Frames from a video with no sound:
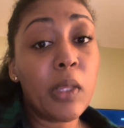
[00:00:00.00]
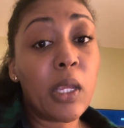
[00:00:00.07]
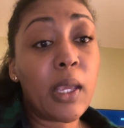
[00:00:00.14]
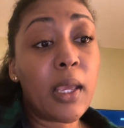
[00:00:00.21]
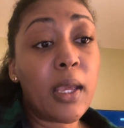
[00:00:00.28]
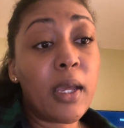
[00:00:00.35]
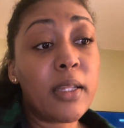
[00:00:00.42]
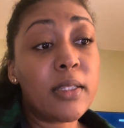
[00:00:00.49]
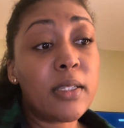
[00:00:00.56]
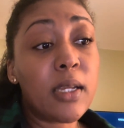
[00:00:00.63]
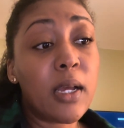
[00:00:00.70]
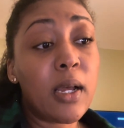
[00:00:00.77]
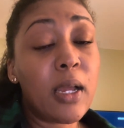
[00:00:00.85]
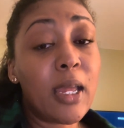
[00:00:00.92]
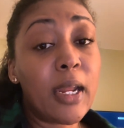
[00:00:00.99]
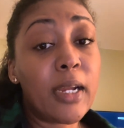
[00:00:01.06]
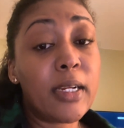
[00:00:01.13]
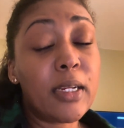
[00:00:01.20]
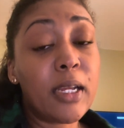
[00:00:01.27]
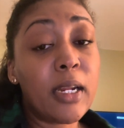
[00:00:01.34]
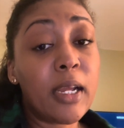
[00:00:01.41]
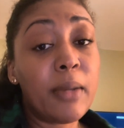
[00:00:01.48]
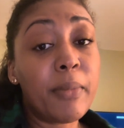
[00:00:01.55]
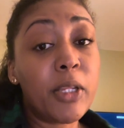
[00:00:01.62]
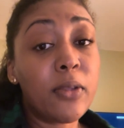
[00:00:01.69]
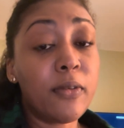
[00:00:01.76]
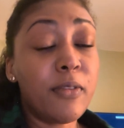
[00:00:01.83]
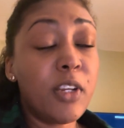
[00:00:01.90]
and I
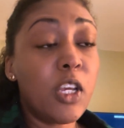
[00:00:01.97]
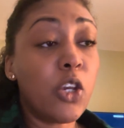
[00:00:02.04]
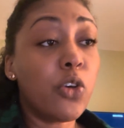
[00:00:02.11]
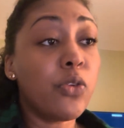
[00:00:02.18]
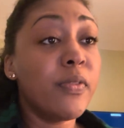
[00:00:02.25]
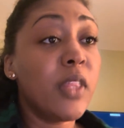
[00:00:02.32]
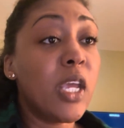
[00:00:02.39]
made the video.